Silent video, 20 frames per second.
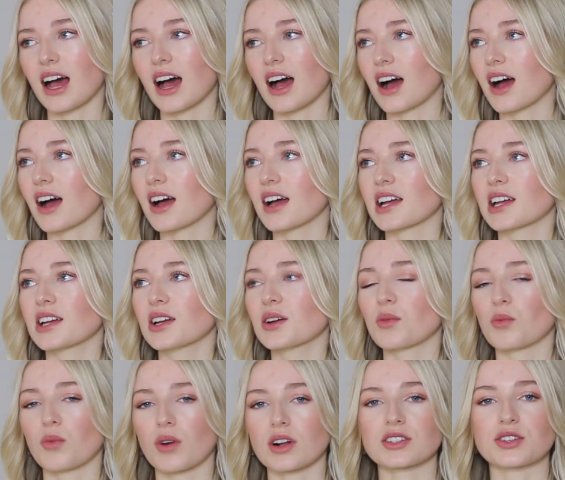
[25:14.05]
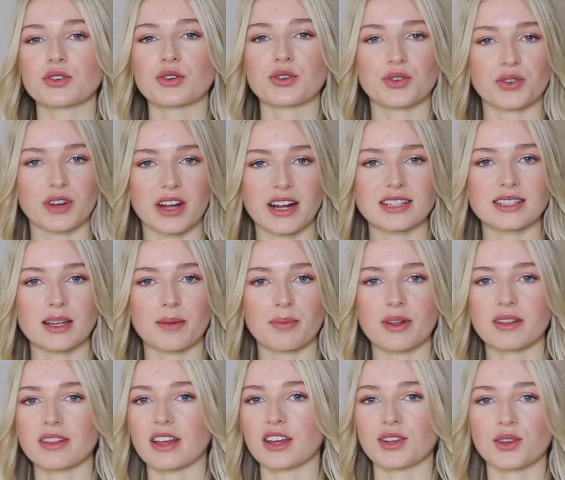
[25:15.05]
I want to create
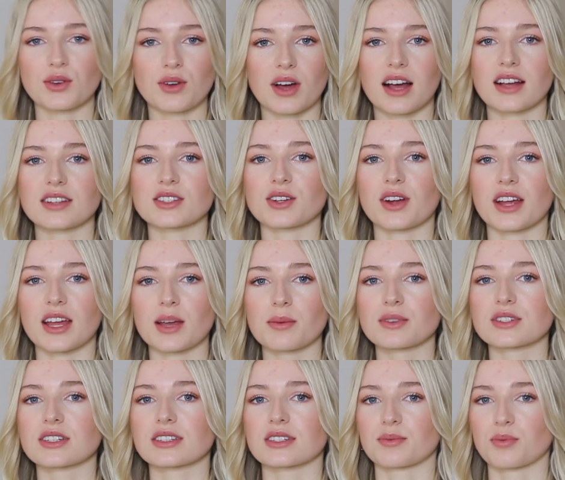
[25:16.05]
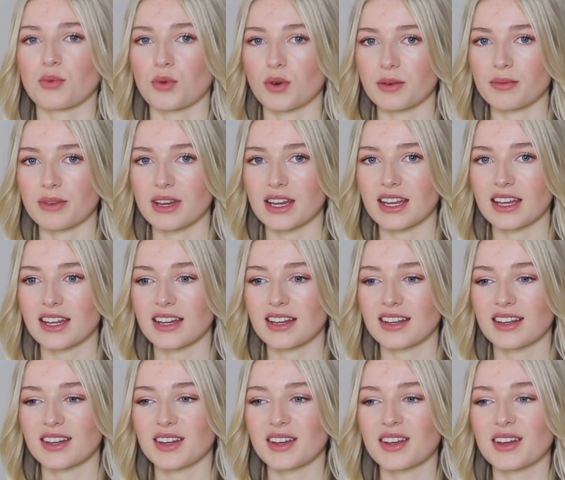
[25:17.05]
something that you guys are able to support me
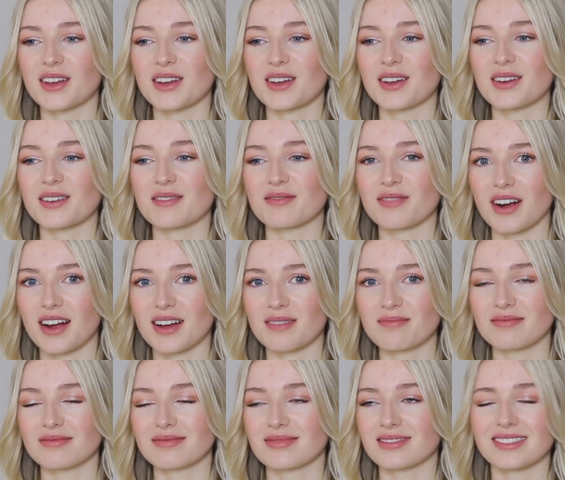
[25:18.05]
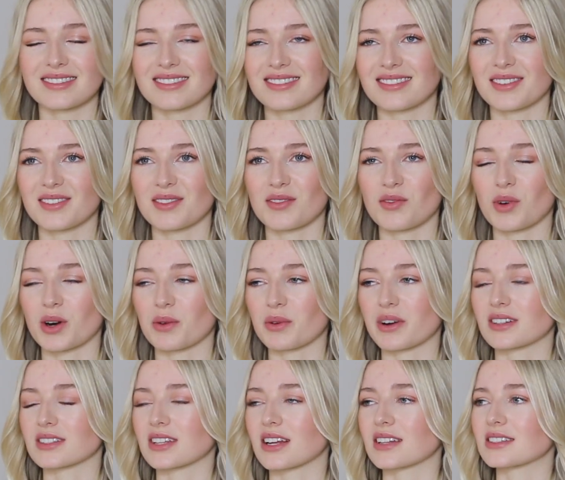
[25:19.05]
from what a
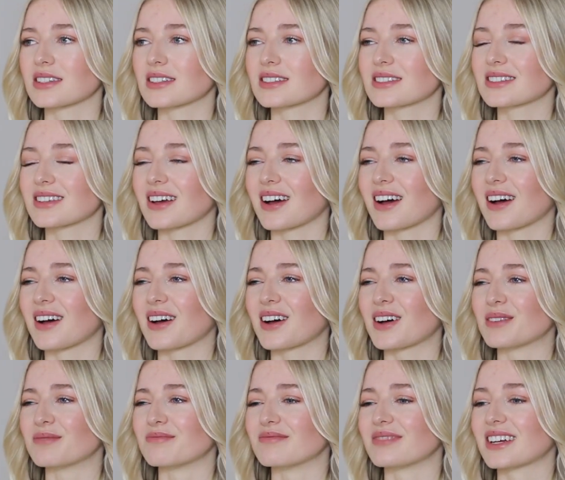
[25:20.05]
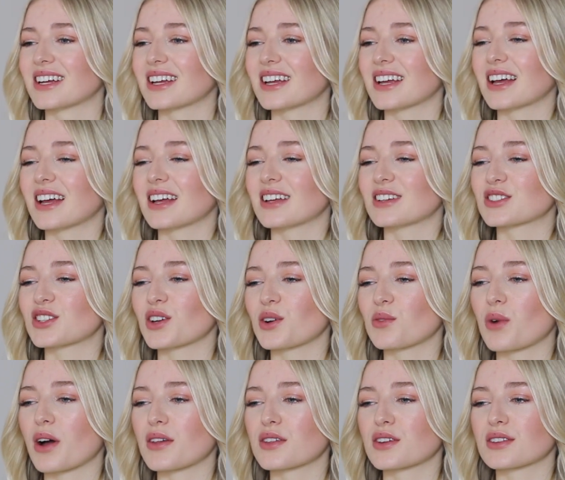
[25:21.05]
weird sentence. Um, so
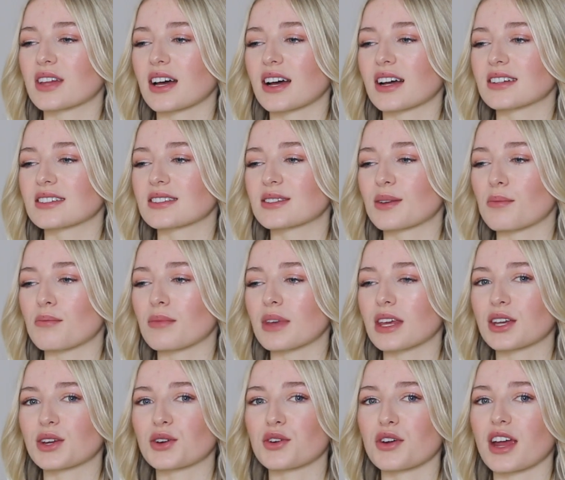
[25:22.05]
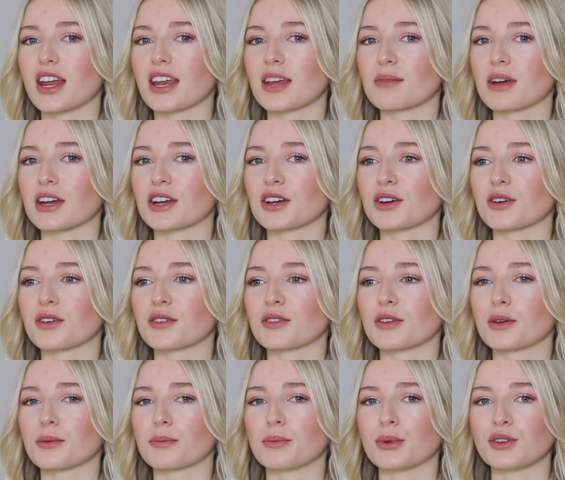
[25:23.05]
whether that's me creating my
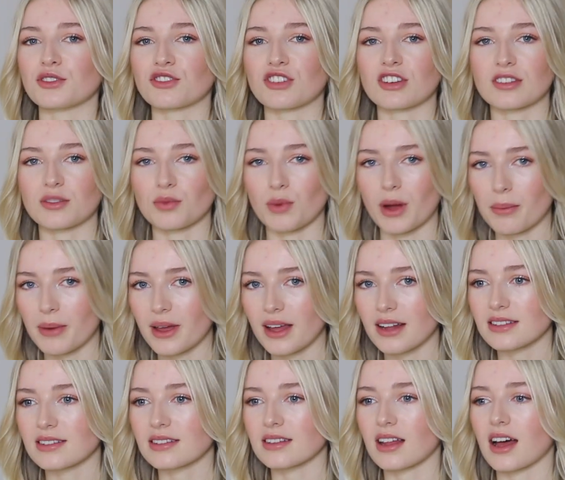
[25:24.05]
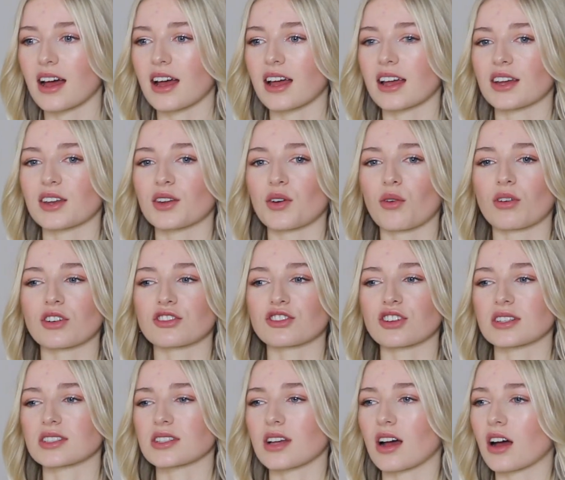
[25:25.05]
own bougie sweatpants line or
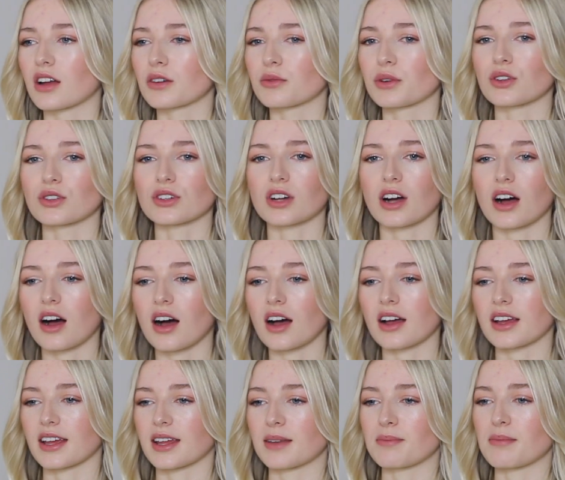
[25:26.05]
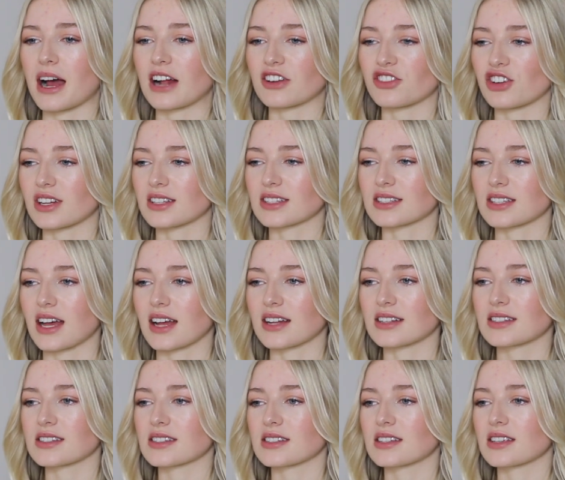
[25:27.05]
just Unreal Cotton matching
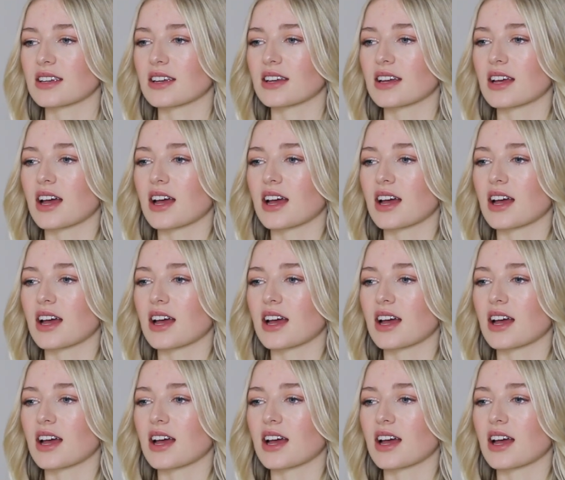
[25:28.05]
sets,